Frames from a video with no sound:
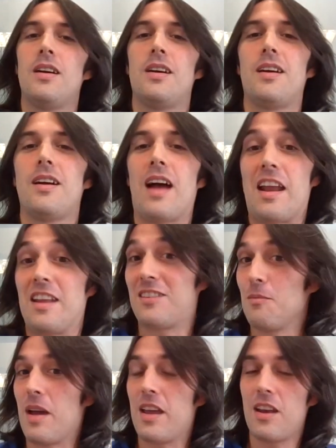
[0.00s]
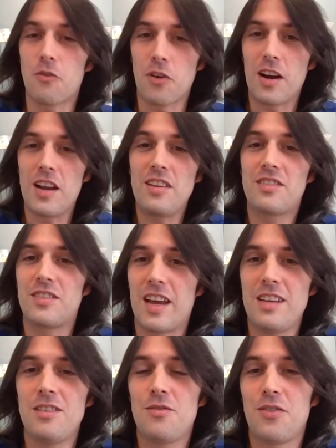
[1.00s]
uh, an estimated release
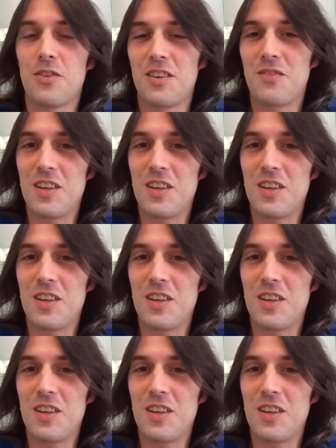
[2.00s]
date for the